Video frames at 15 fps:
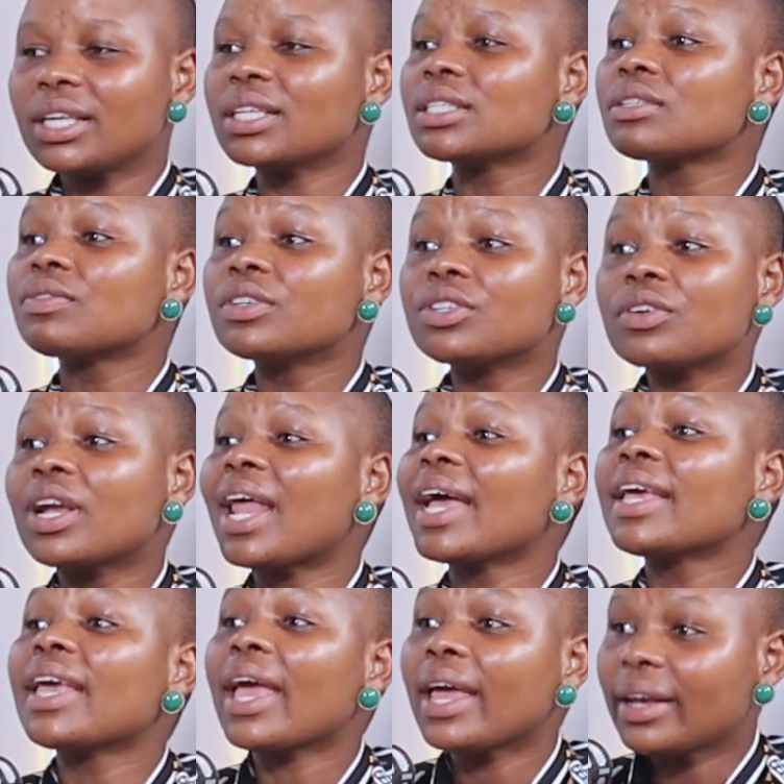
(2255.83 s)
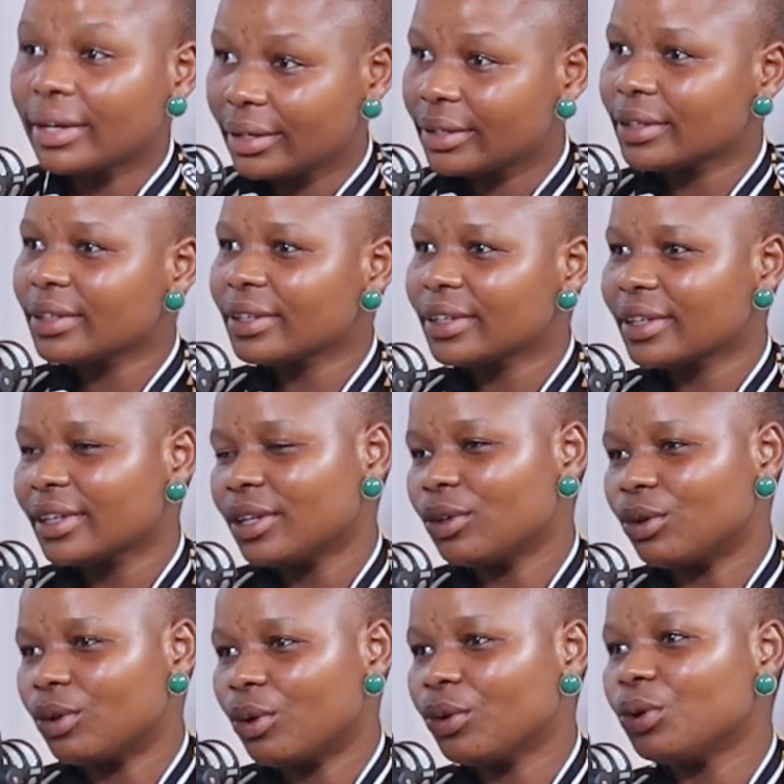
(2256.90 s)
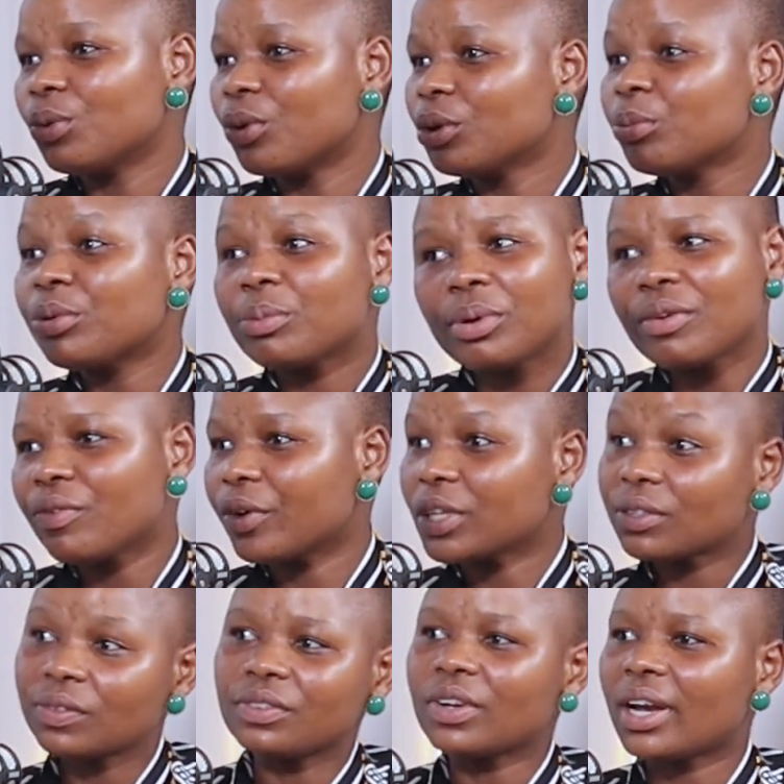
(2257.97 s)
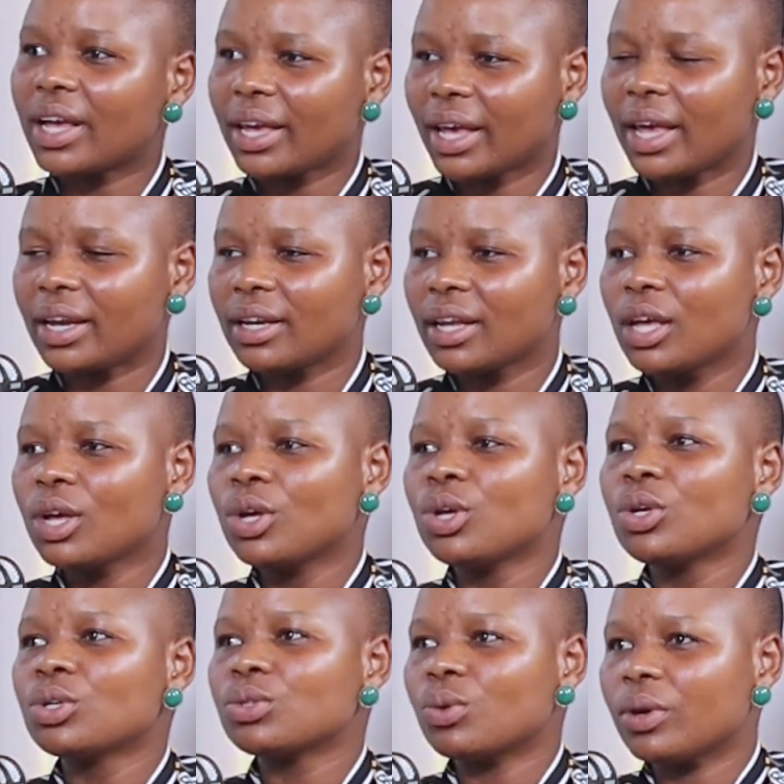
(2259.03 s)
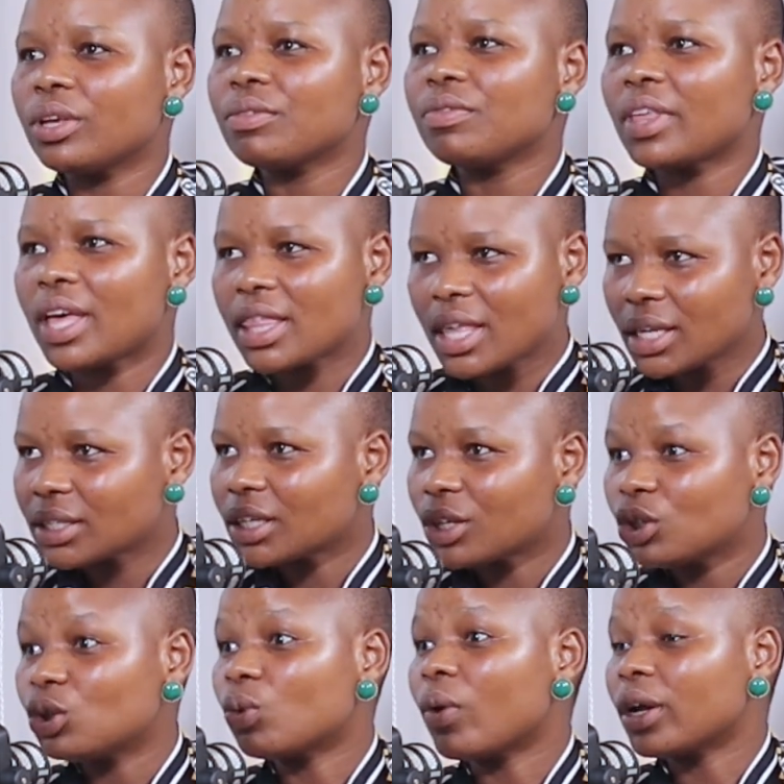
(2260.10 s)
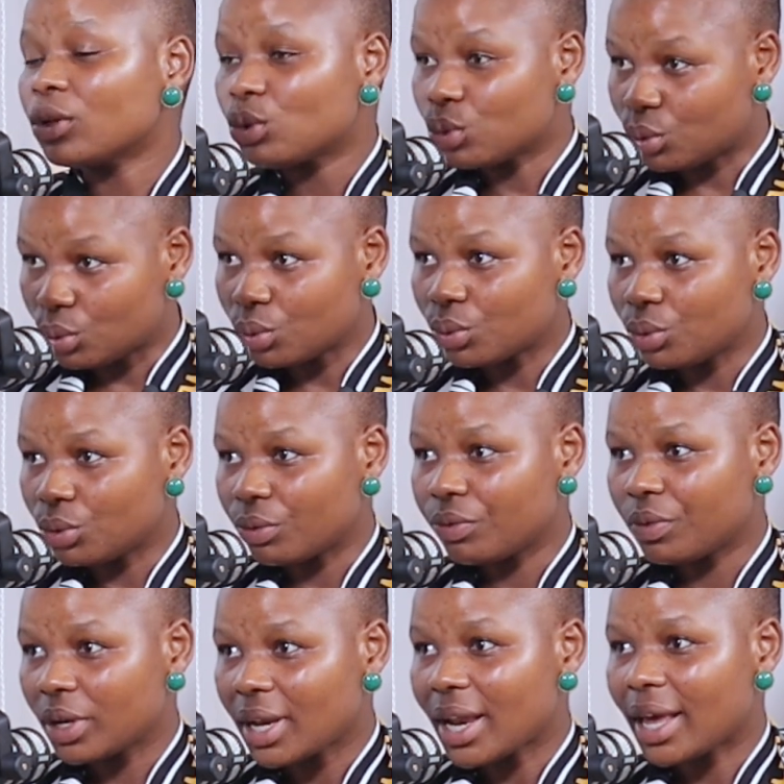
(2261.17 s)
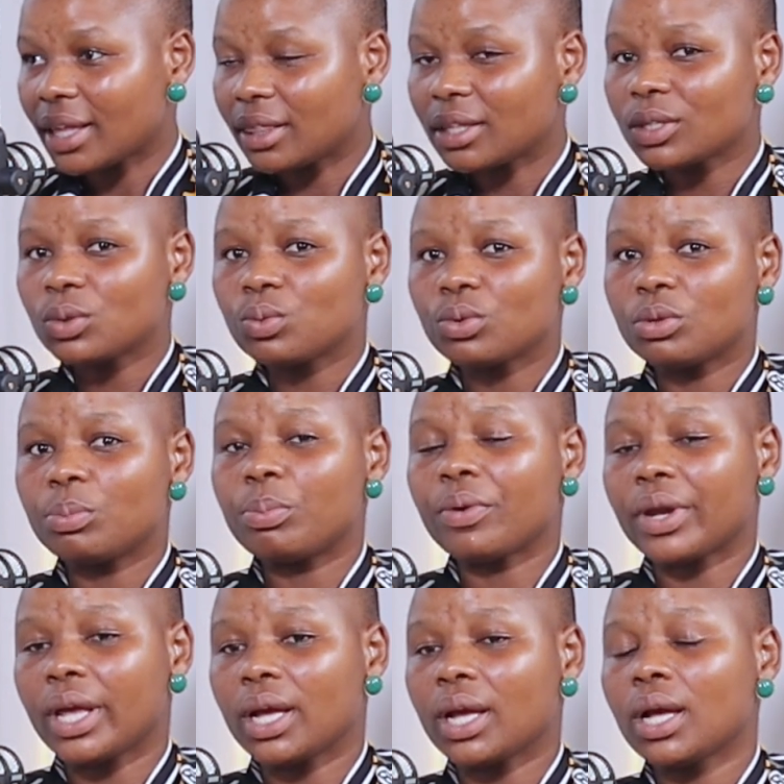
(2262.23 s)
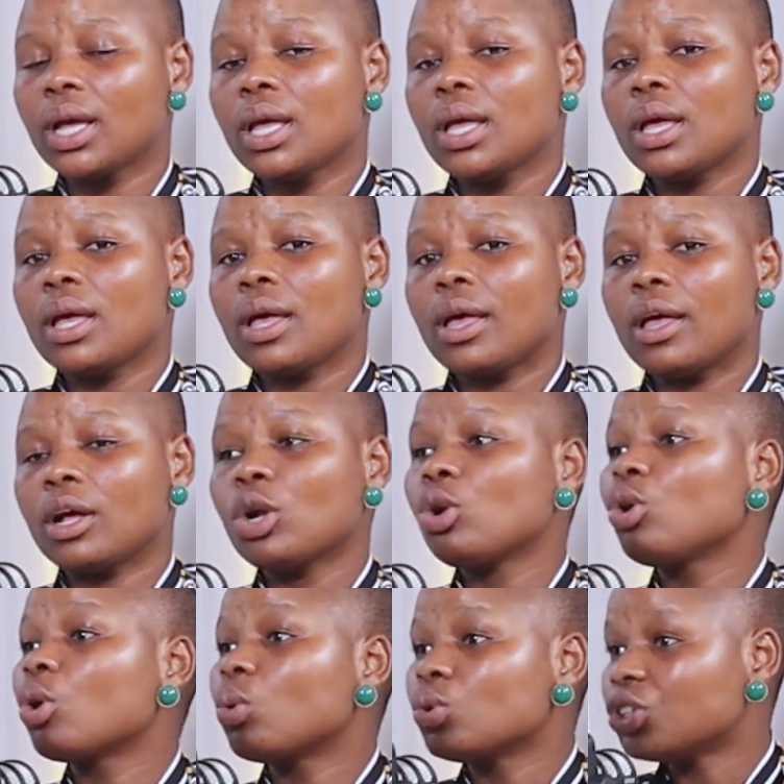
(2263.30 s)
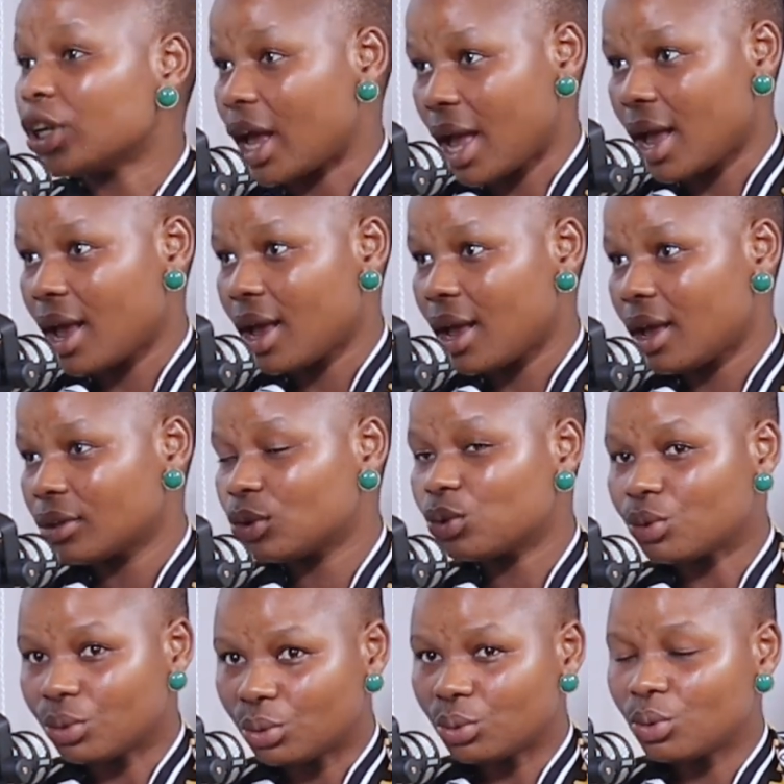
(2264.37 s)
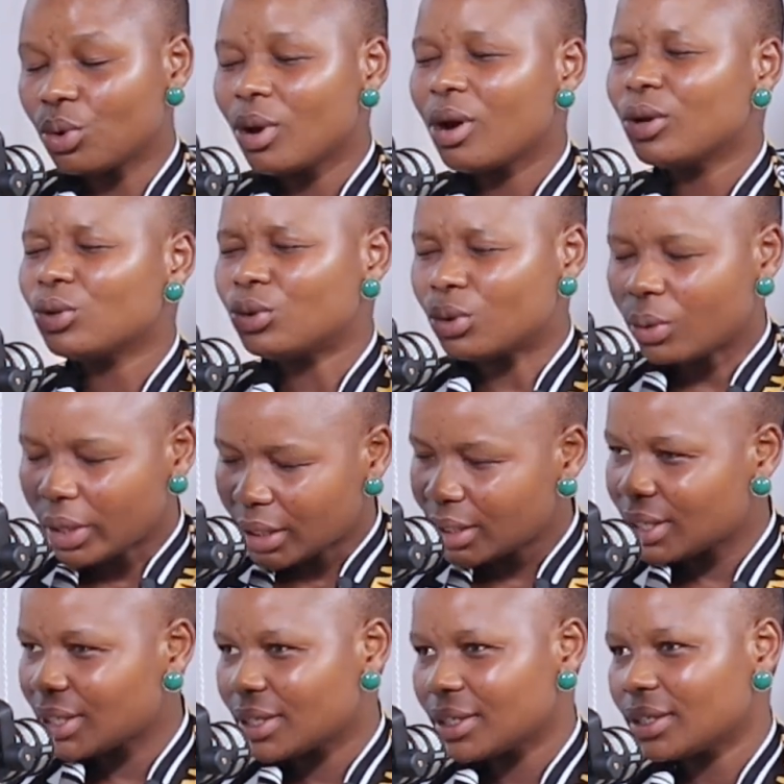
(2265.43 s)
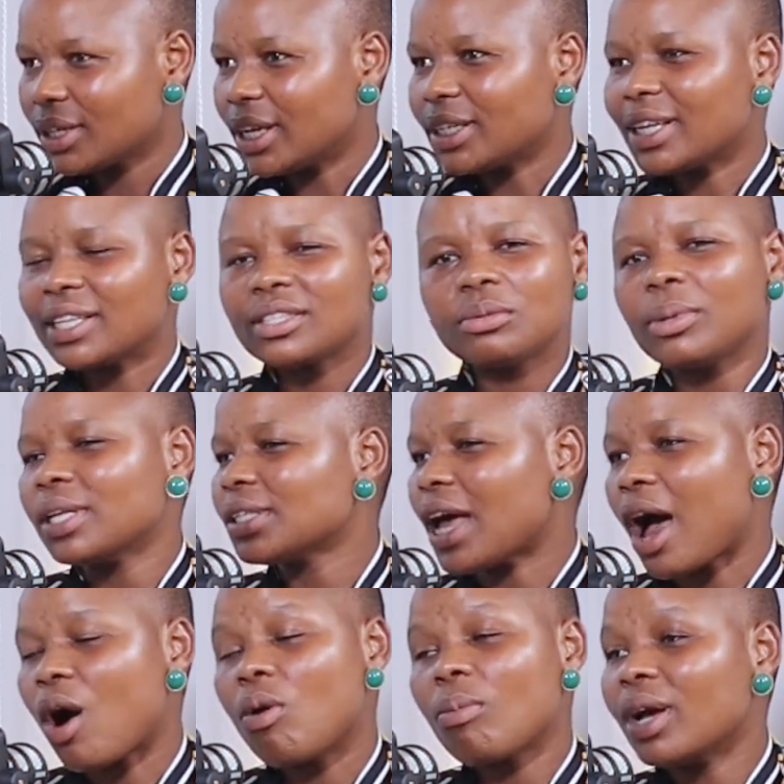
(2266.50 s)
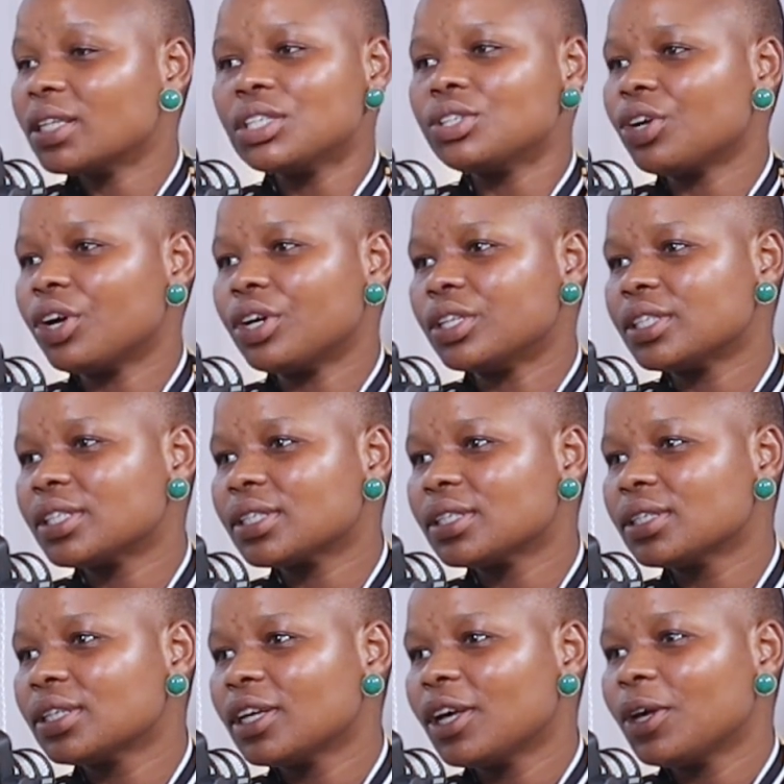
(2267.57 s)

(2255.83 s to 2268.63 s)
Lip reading: his funeral again. You won't prepare for his funeral again. So if there are things that you want to do, you feel like this would bring closure to you, do it. It doesn't matter how much it hurts,